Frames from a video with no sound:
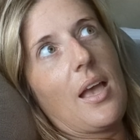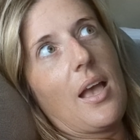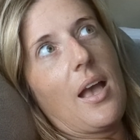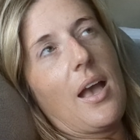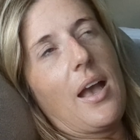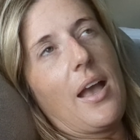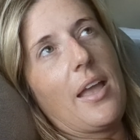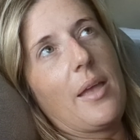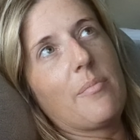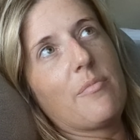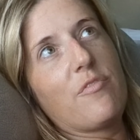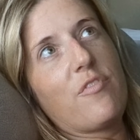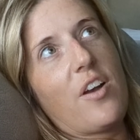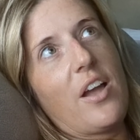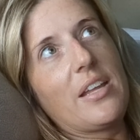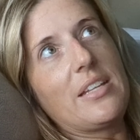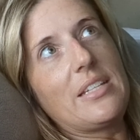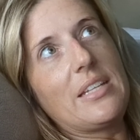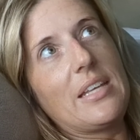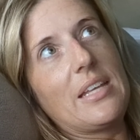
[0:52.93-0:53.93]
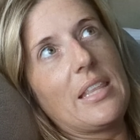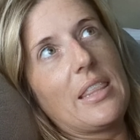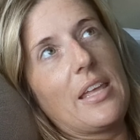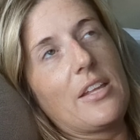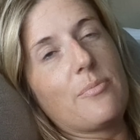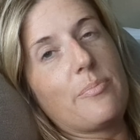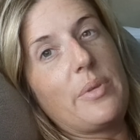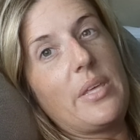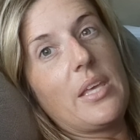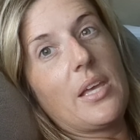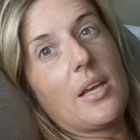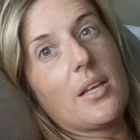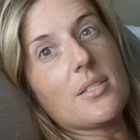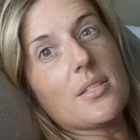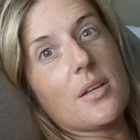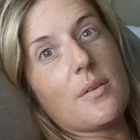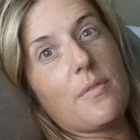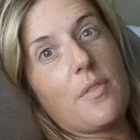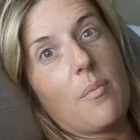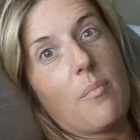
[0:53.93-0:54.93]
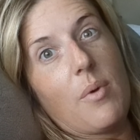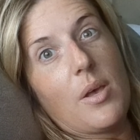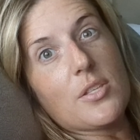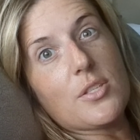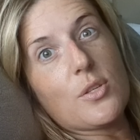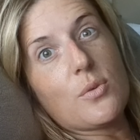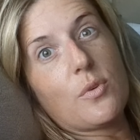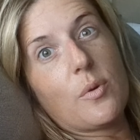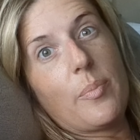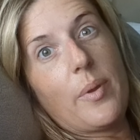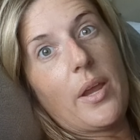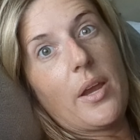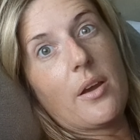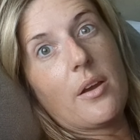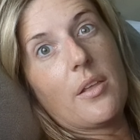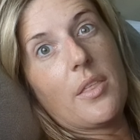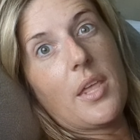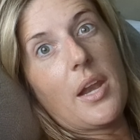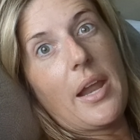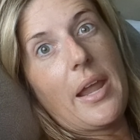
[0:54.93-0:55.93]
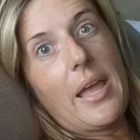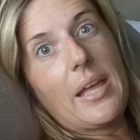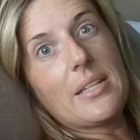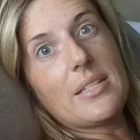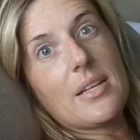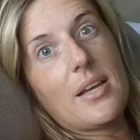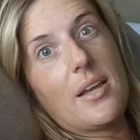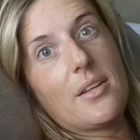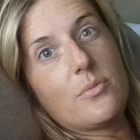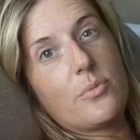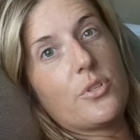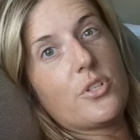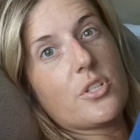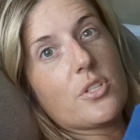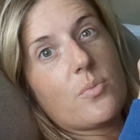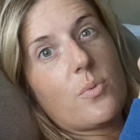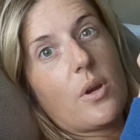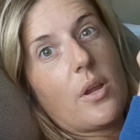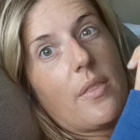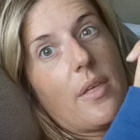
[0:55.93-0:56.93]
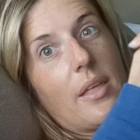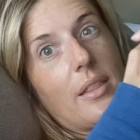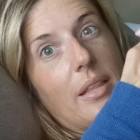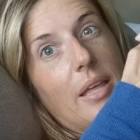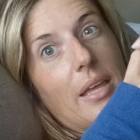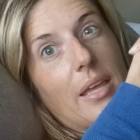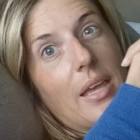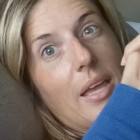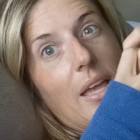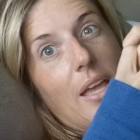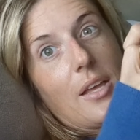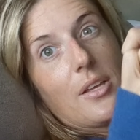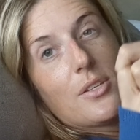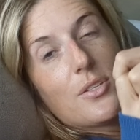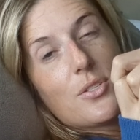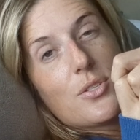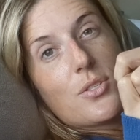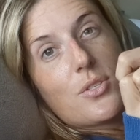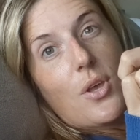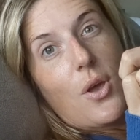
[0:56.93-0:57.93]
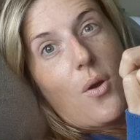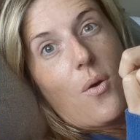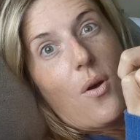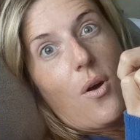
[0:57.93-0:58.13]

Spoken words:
I am finding that because of the muscle repair that I had done, which is where they like sew